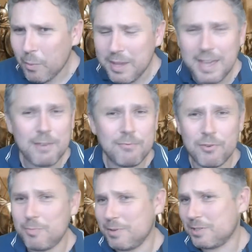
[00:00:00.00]
We hear
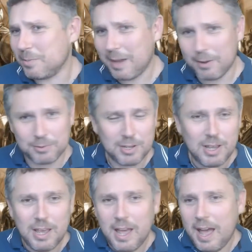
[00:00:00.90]
rumors about
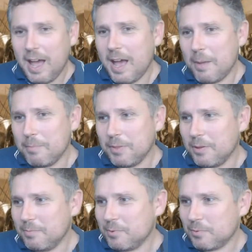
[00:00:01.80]
um,
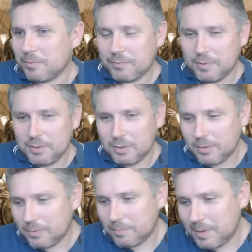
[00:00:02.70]
them sort of
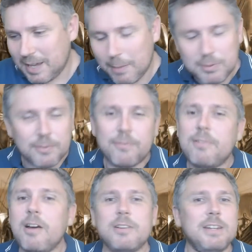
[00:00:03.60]
being able to
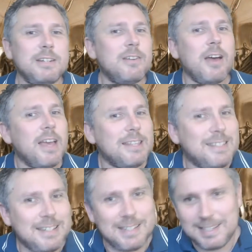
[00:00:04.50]
flood entire
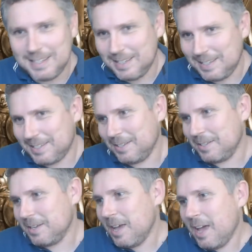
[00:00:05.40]
cities
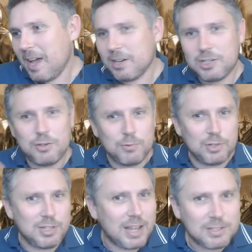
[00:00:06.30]
and uh, shoot
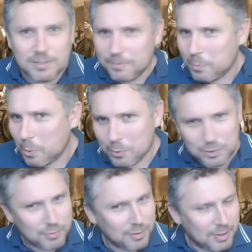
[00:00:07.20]
jets of
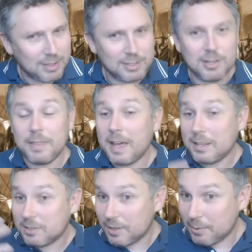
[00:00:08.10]
water and things like
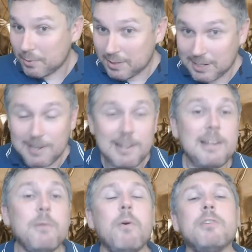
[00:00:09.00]
that. So there
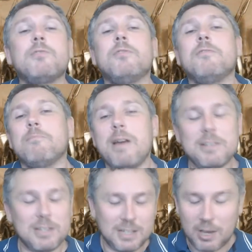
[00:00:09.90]
clearly was sort of
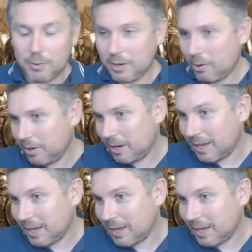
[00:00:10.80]
magic going on